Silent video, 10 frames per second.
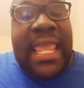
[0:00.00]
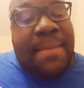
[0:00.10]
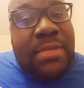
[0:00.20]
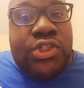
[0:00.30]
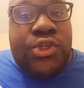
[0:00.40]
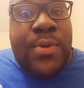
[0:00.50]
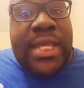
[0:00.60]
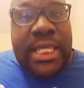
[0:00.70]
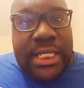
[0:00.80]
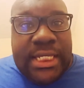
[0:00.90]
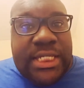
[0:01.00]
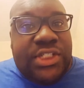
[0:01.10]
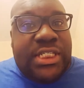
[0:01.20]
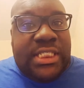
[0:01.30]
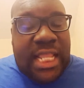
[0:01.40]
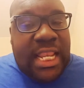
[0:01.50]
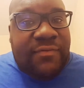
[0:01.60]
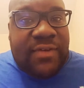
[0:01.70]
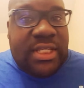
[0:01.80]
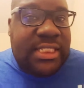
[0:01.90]
Emma's doing good. She's still
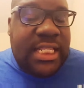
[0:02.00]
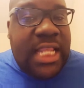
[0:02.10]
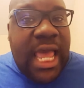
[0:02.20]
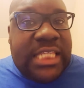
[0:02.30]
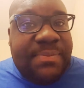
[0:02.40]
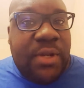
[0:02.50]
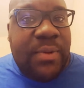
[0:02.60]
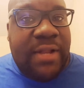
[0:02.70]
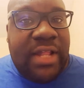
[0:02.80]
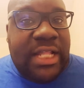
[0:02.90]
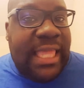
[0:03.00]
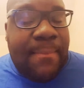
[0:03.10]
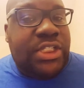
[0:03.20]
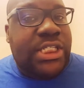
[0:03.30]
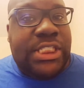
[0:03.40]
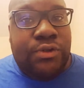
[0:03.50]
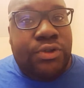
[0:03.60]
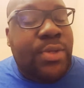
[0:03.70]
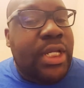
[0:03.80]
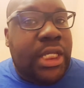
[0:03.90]
in the hospital, whatever like that, but she's still
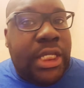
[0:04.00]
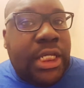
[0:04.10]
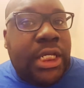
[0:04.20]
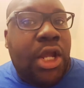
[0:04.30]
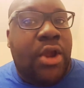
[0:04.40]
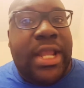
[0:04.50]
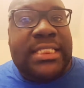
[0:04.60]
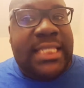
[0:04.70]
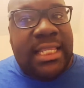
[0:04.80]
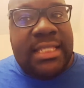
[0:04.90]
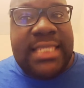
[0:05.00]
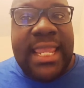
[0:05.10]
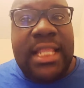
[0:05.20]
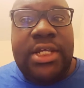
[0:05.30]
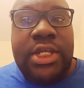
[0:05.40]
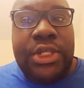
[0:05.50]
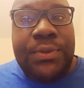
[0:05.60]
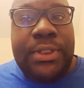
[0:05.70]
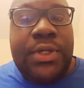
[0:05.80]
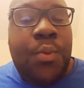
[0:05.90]
doing good. Her and Dylan taking little
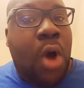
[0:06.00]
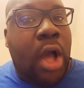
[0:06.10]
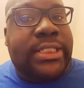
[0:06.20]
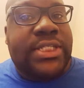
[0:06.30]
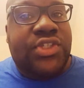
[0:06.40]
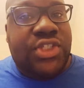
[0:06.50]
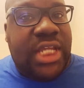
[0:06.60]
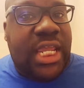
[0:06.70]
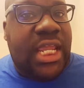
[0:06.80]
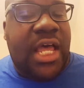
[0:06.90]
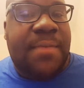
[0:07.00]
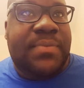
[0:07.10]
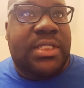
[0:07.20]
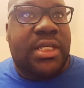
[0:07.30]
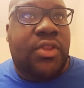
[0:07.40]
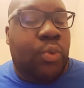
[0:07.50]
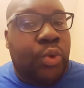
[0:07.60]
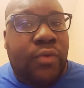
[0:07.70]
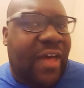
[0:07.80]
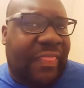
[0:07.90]
cute little walks and shit up to the
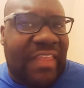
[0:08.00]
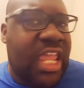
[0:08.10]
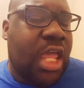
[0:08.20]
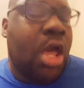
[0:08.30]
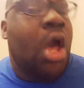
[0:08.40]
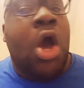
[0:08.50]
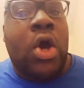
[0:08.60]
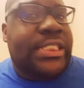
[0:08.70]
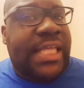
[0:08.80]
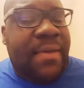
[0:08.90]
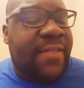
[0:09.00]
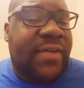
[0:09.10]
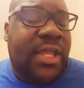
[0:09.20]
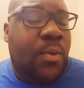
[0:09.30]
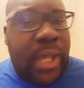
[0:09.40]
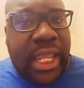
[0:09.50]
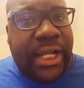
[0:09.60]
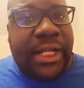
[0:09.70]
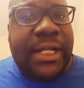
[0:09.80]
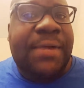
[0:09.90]
roof, I think, or some motherfucking
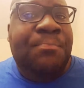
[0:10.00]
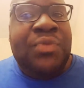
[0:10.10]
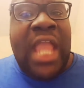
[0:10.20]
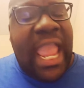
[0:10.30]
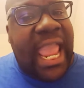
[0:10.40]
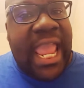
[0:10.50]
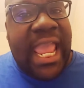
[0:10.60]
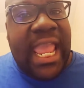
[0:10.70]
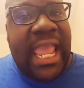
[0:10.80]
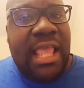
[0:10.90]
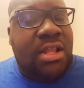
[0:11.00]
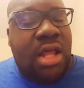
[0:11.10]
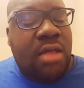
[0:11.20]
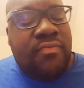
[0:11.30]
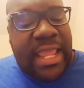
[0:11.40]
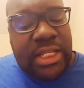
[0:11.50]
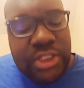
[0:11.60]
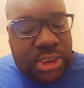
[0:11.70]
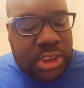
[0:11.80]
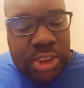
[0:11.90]
where. And you know, they
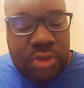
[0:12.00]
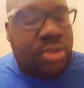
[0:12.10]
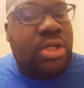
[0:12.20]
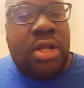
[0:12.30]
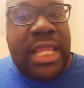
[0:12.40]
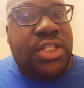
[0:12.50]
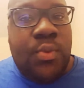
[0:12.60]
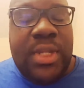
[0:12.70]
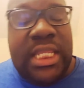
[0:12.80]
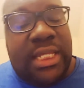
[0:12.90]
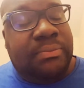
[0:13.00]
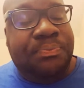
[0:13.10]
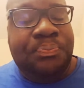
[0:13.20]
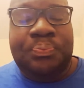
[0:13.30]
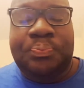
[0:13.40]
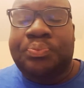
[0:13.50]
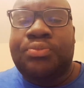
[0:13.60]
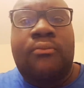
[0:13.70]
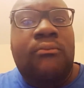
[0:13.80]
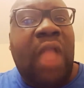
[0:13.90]
just cute, you know, they doing them.
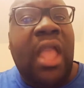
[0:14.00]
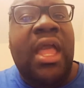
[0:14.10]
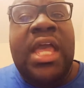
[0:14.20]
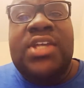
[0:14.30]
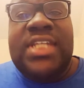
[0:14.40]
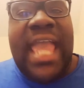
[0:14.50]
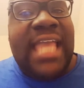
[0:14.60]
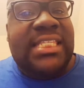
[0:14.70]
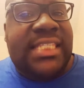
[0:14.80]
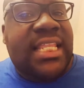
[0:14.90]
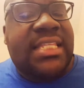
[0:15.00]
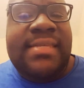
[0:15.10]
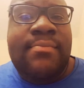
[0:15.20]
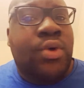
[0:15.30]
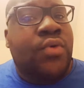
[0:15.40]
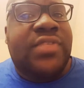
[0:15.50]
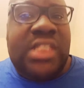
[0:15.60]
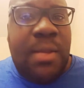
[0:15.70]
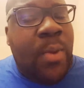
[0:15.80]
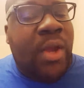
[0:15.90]
She asked Dylan to move
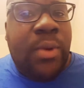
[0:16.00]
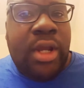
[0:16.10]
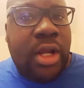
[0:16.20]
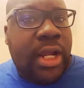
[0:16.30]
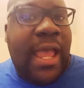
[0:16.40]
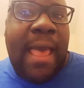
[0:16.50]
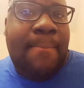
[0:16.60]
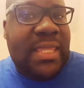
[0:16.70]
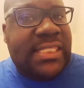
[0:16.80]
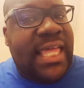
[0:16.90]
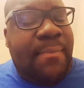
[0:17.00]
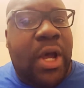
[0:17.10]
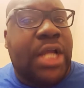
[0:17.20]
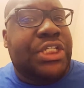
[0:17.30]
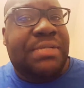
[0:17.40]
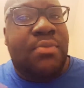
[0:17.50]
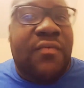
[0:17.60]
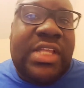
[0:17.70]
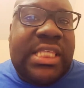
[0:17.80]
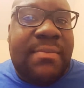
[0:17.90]
somewhere with her. I missed that part. She
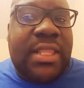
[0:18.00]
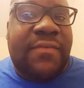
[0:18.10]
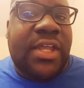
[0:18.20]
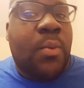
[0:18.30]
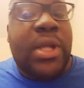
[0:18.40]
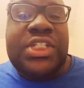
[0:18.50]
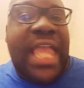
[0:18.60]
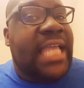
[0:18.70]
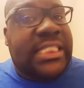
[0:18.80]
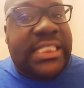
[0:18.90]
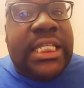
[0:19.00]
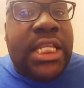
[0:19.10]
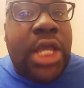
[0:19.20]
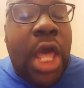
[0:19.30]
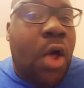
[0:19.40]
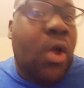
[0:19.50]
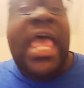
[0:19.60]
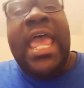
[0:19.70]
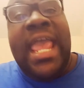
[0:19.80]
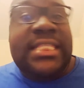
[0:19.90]
moving some motherfucking where. She asked Dylan to go,
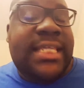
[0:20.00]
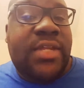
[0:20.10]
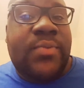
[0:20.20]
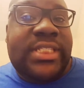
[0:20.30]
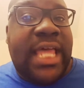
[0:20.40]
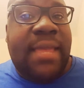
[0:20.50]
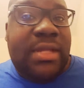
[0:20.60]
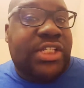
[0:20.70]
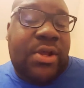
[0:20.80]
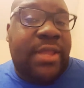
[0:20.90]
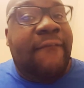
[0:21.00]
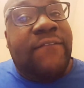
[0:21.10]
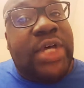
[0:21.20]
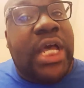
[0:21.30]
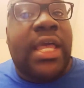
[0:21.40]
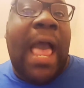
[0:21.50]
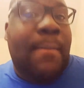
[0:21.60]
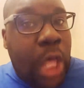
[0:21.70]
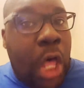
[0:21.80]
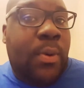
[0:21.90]
and Dylan was like, bitch, I don't give a fuck,
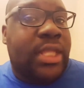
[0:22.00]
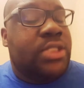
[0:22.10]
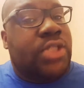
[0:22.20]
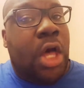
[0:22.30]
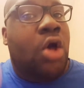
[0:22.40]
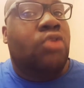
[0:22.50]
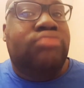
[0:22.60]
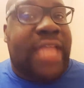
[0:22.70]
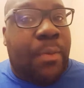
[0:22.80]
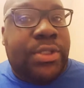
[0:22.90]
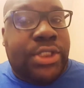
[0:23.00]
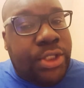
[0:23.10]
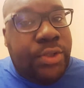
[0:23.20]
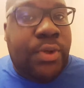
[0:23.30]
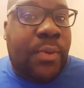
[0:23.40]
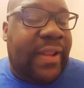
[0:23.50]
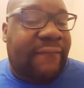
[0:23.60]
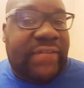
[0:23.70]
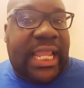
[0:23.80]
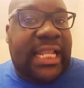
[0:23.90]
I'm going. So that was cute or whatever,
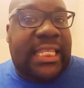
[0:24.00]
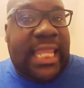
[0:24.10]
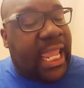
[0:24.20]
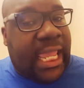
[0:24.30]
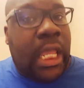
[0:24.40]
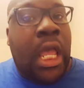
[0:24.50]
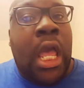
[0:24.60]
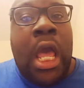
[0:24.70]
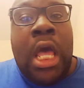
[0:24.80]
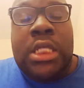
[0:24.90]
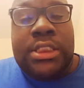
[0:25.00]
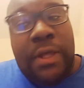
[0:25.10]
but like dead.